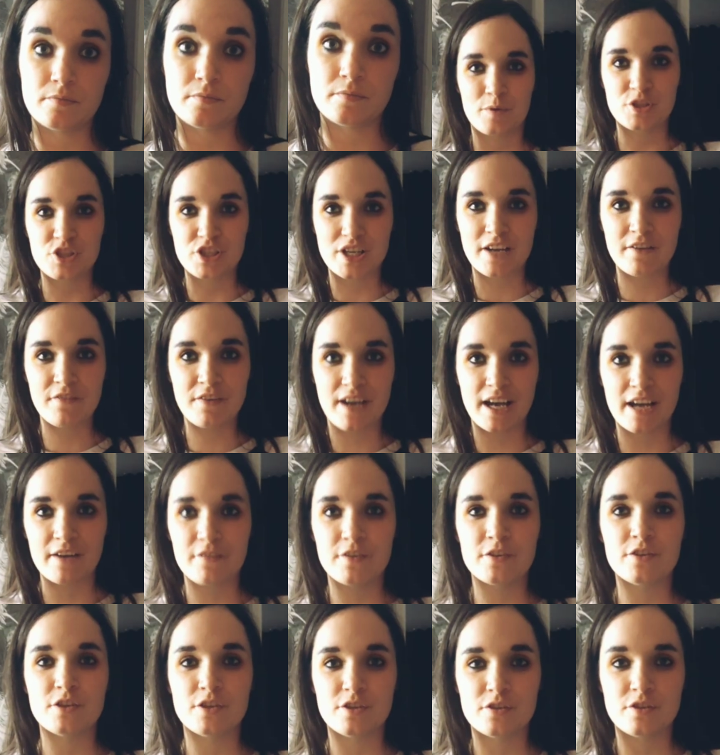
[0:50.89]
Whichever
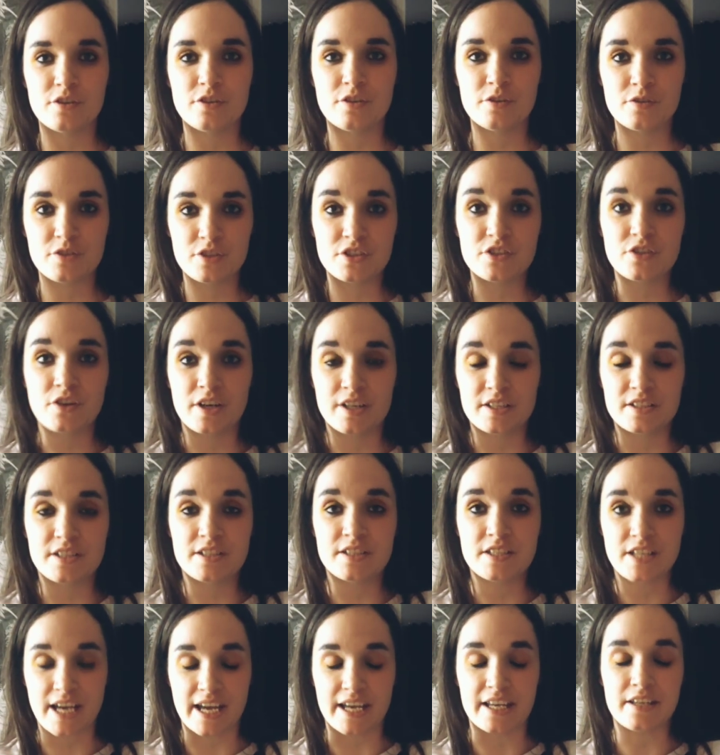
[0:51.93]
avenue that you decide
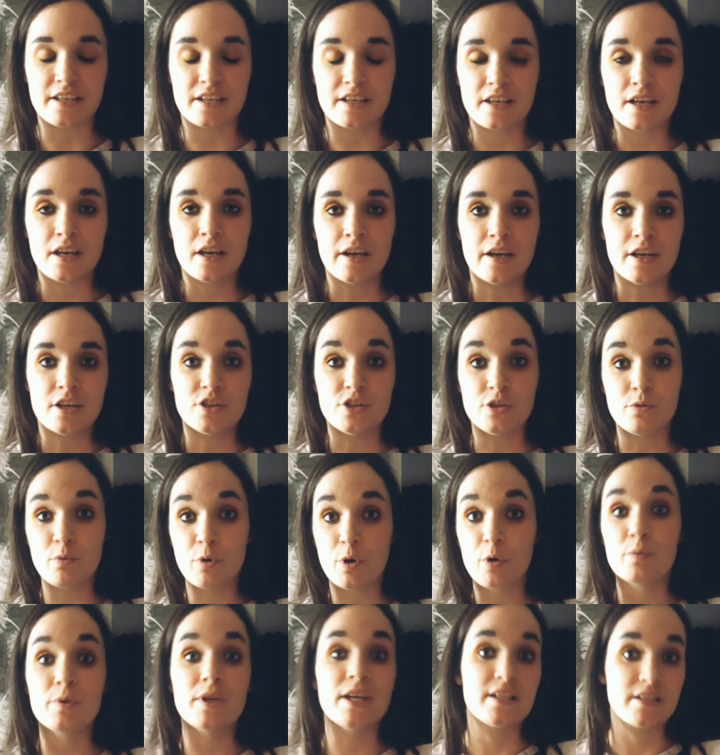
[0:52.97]
to take, you
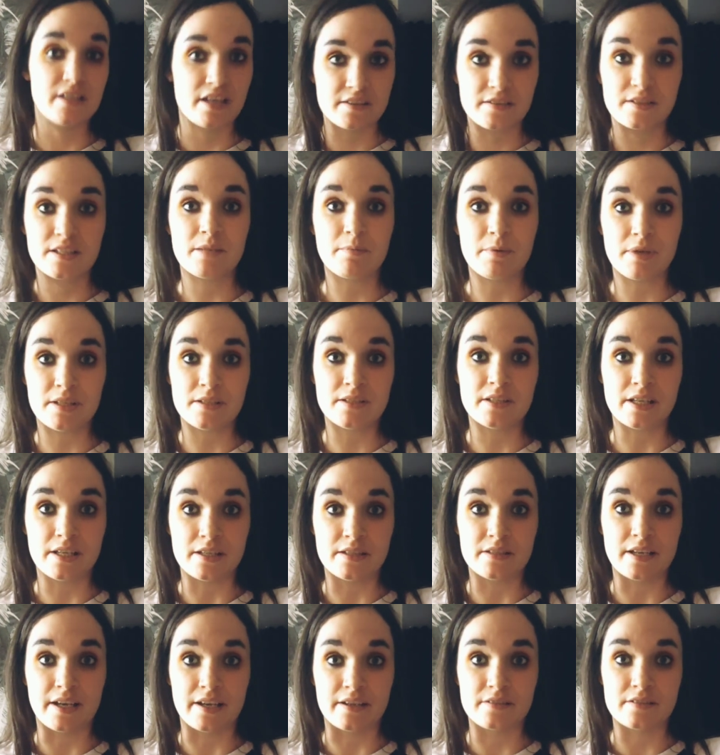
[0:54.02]
will need a
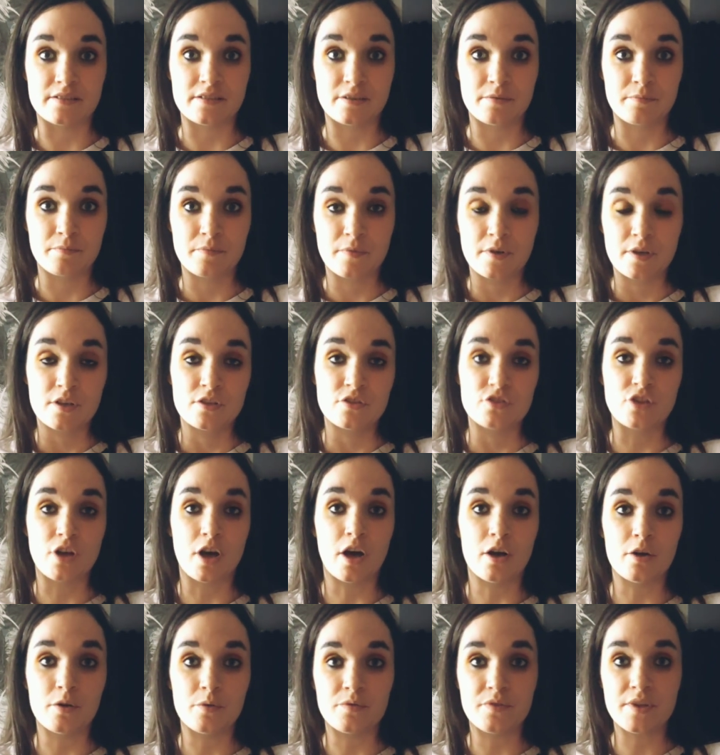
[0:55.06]
CBT test.
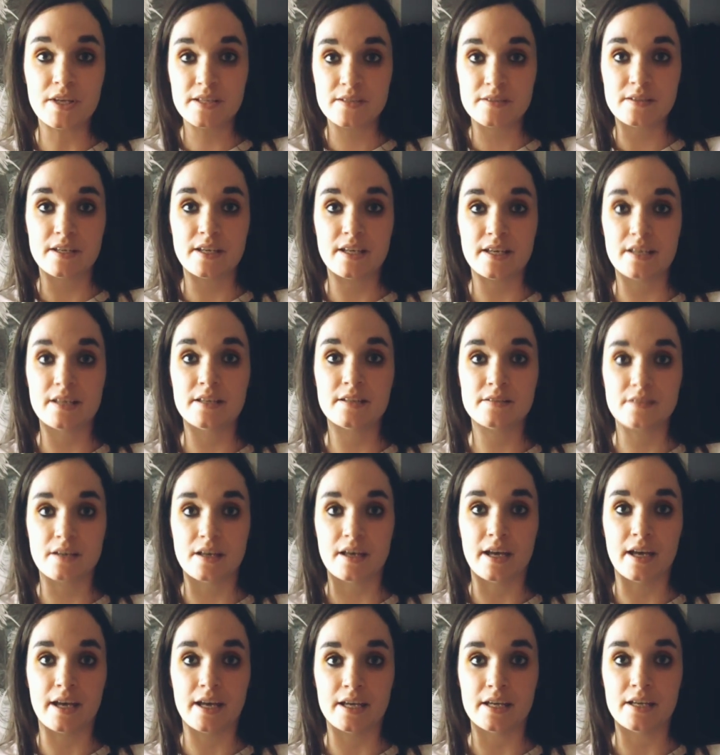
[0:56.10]
So this is
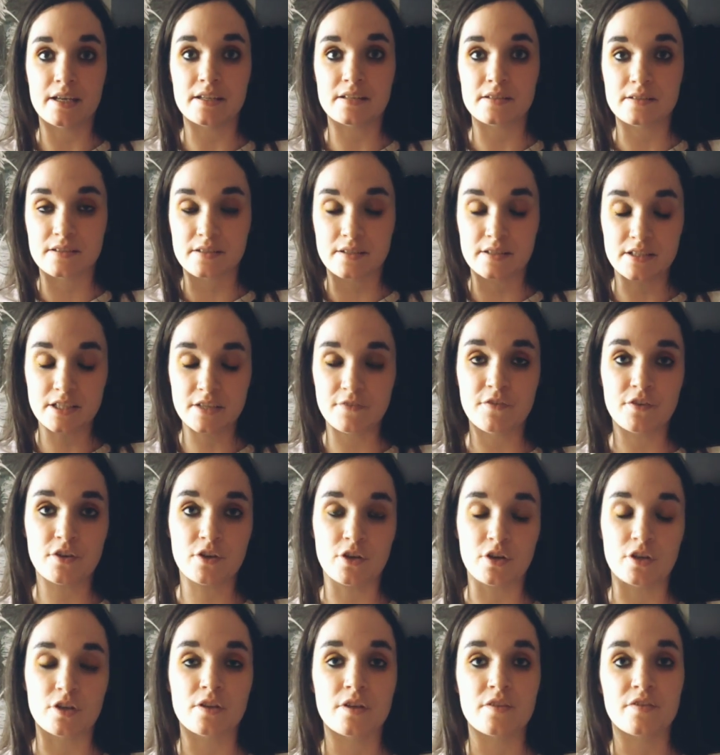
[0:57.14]
a
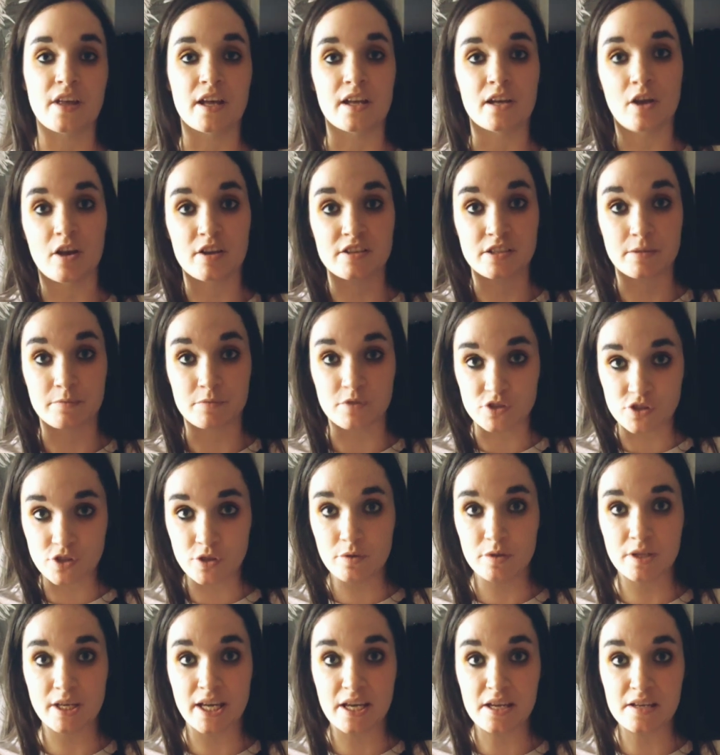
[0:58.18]
certificate that lasts up to
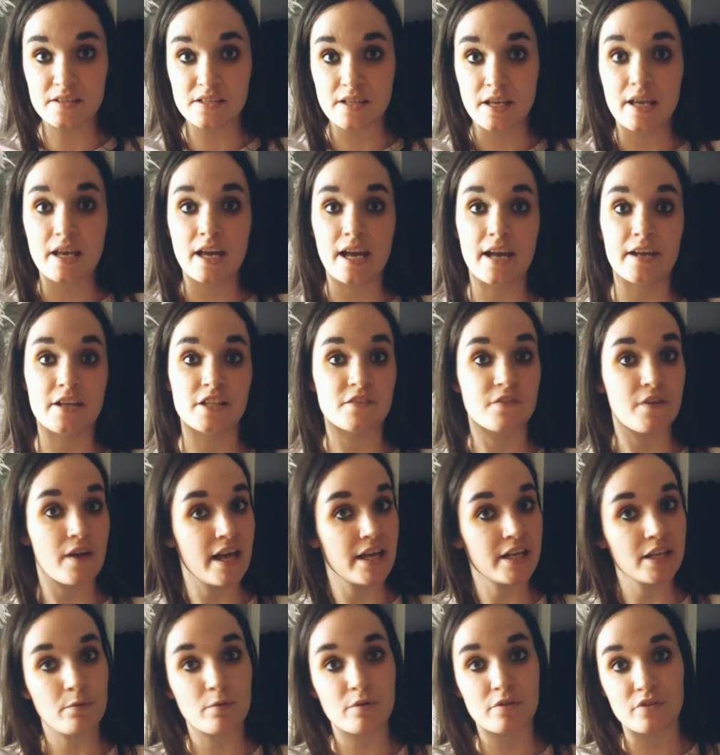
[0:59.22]
2 years, and it's for
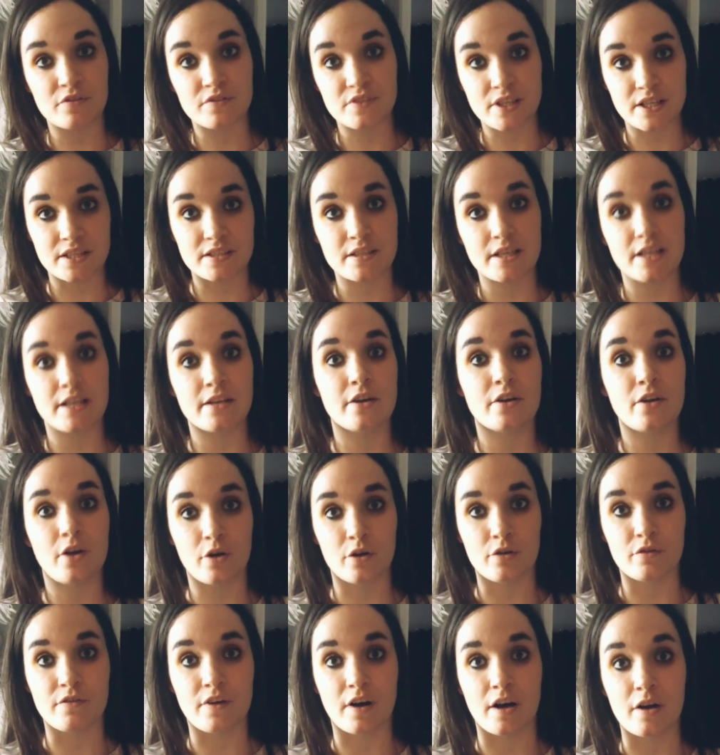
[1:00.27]
anyone of 16 and
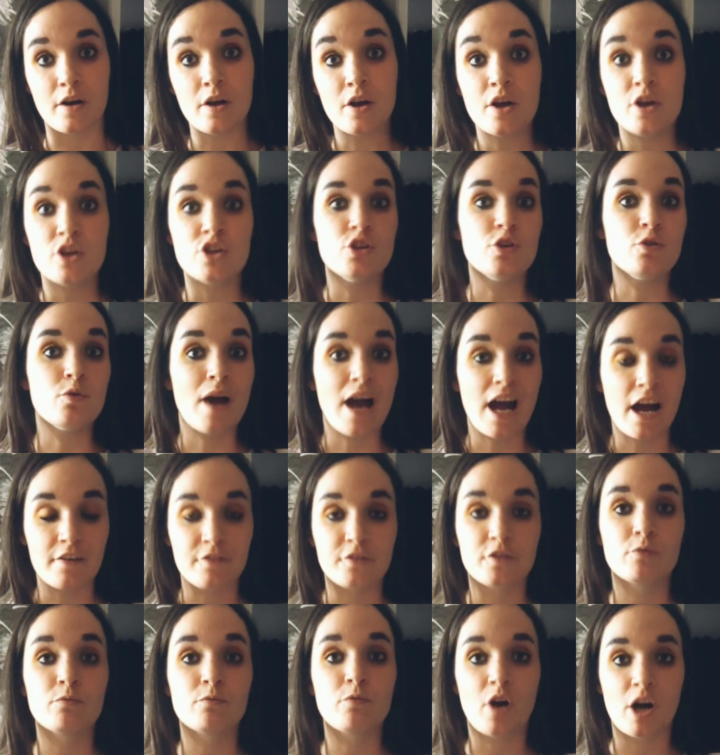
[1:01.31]
over. You
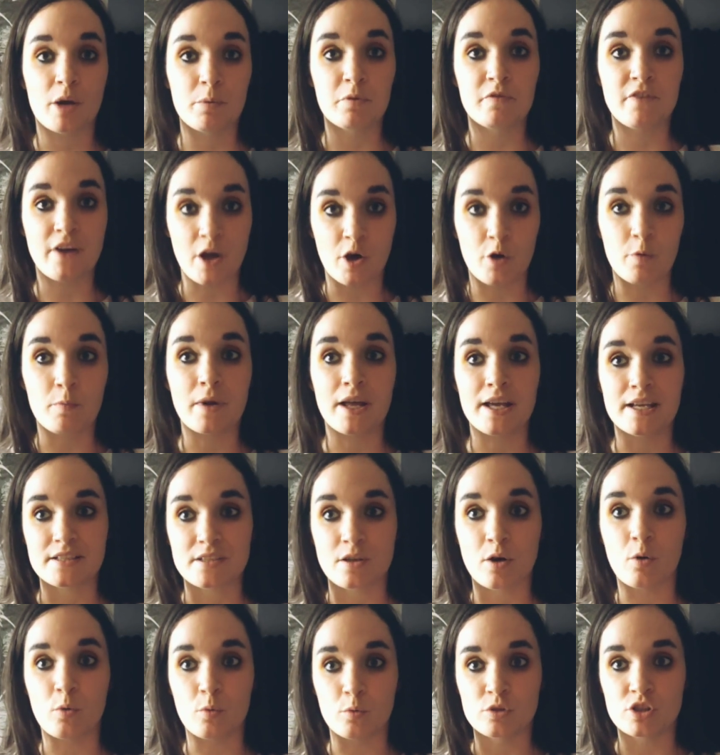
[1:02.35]
have to ride with L
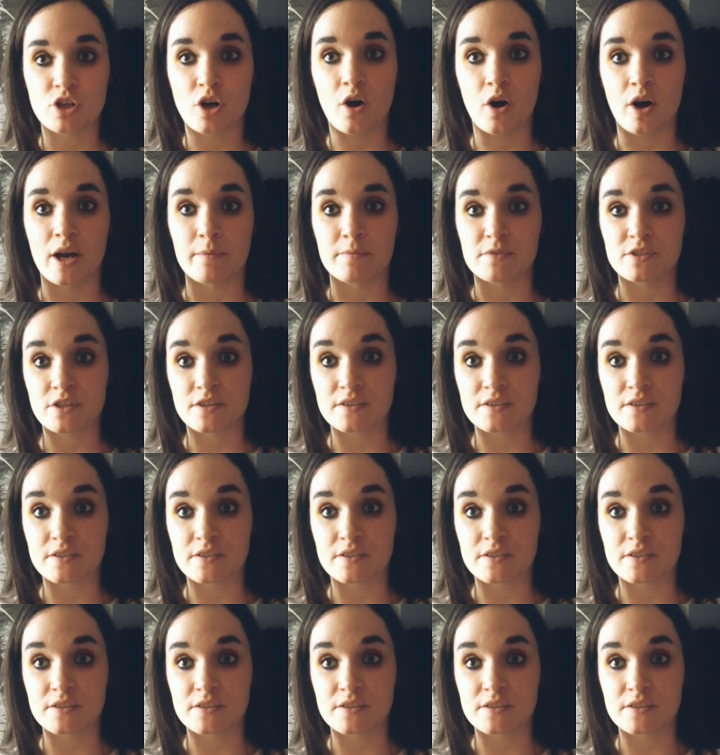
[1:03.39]
plates at all times.